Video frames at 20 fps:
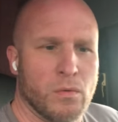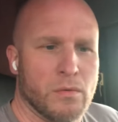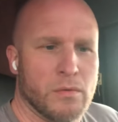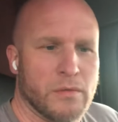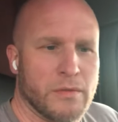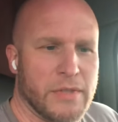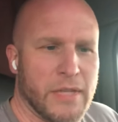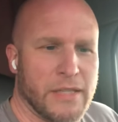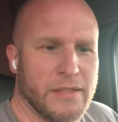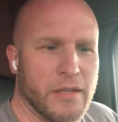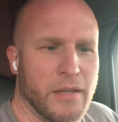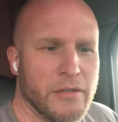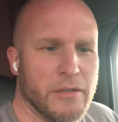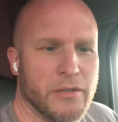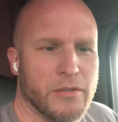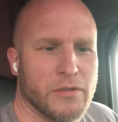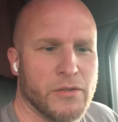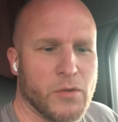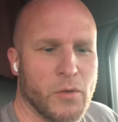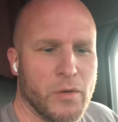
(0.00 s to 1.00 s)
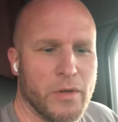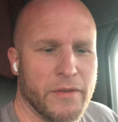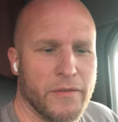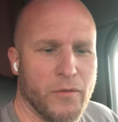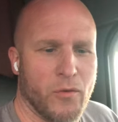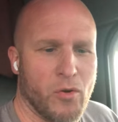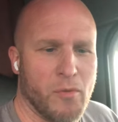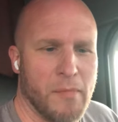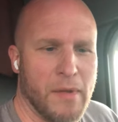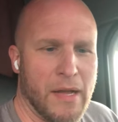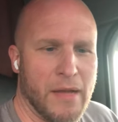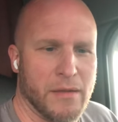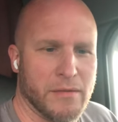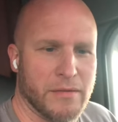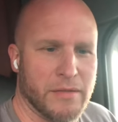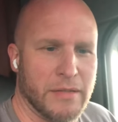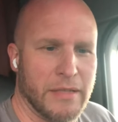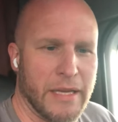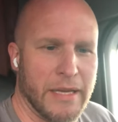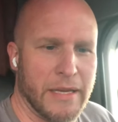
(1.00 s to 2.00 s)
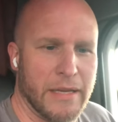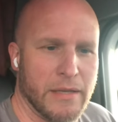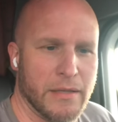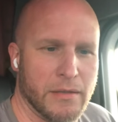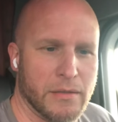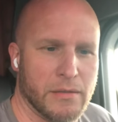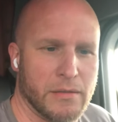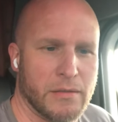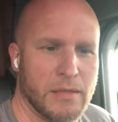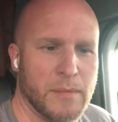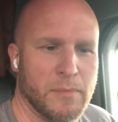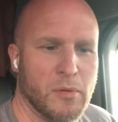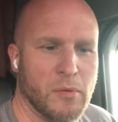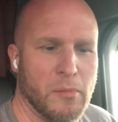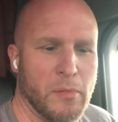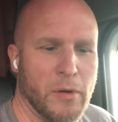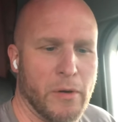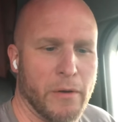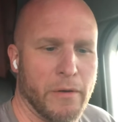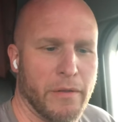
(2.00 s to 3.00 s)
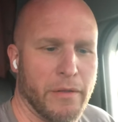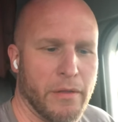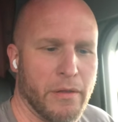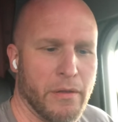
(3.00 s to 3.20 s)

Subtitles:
624 miles today, sleeper berth.